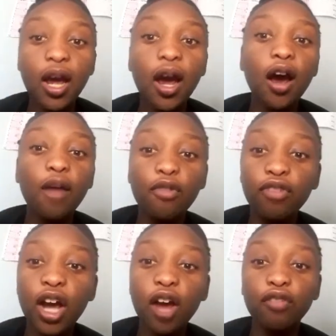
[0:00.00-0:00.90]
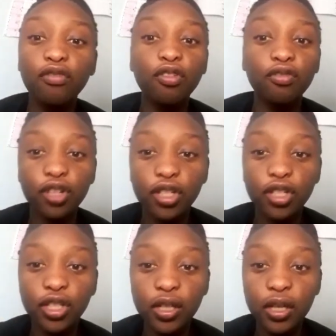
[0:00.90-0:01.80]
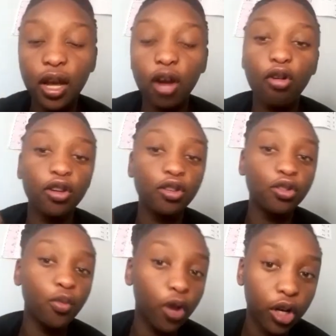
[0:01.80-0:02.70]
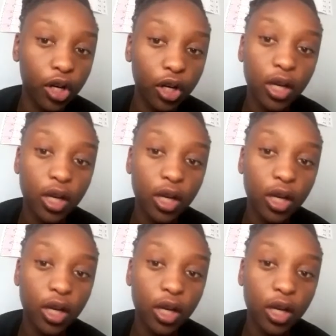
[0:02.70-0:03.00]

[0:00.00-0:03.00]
are moving out of university and going to work.